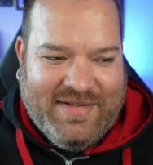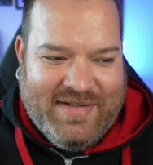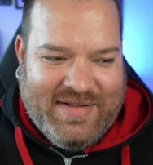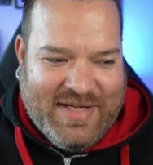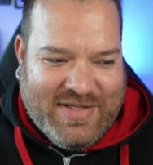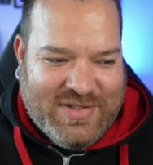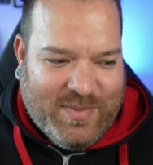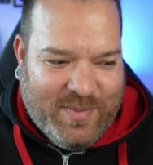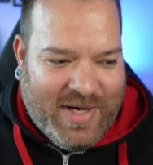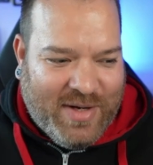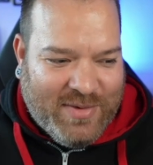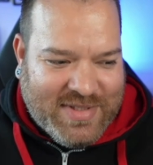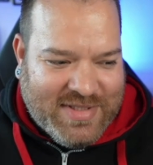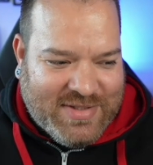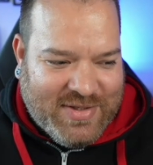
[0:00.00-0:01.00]
that someone
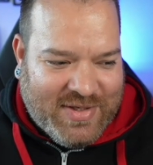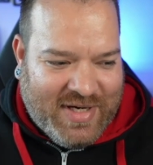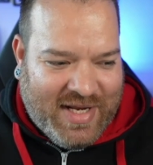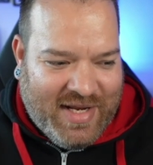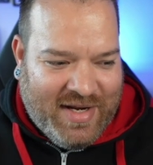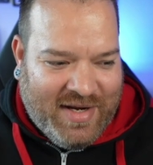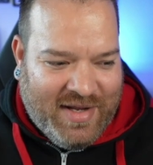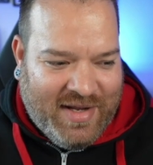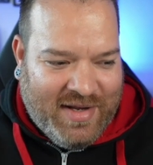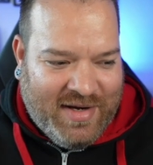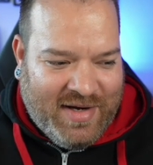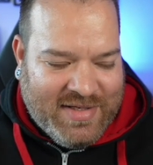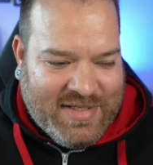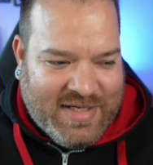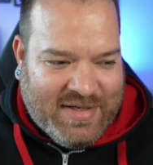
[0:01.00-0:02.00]
else has done it and
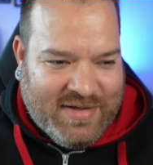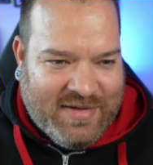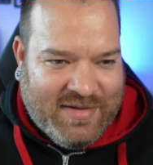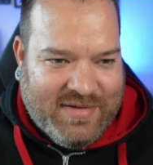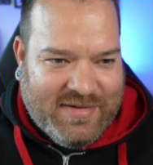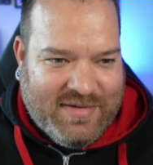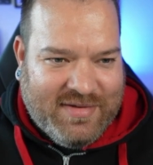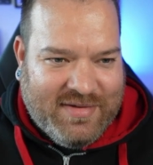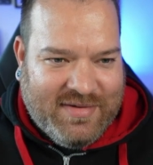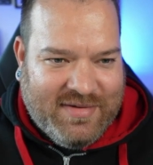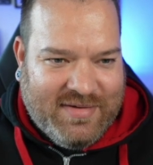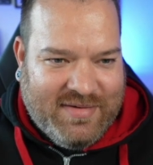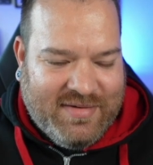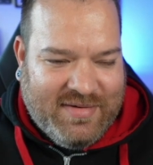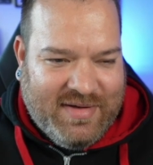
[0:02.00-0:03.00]
I didn't
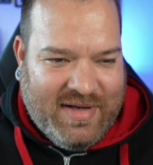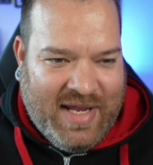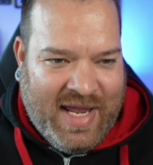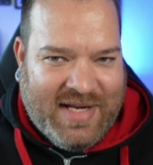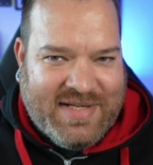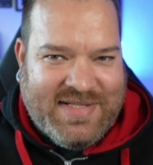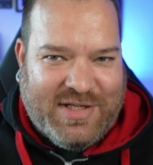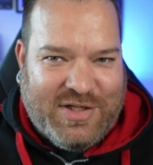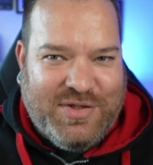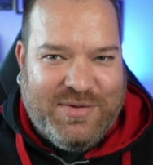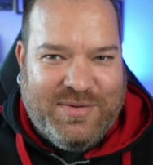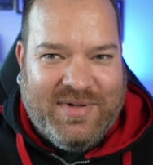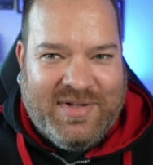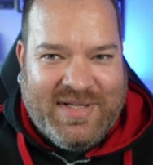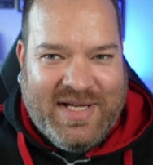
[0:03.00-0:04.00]

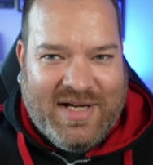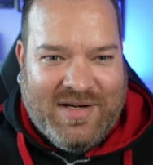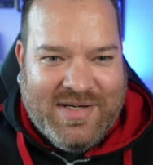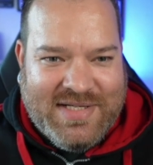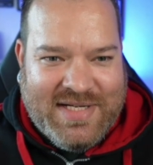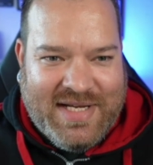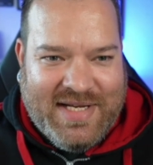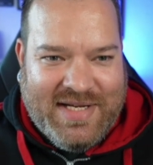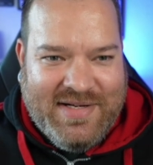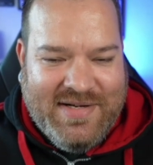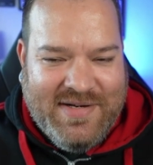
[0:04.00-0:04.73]
execute on that idea.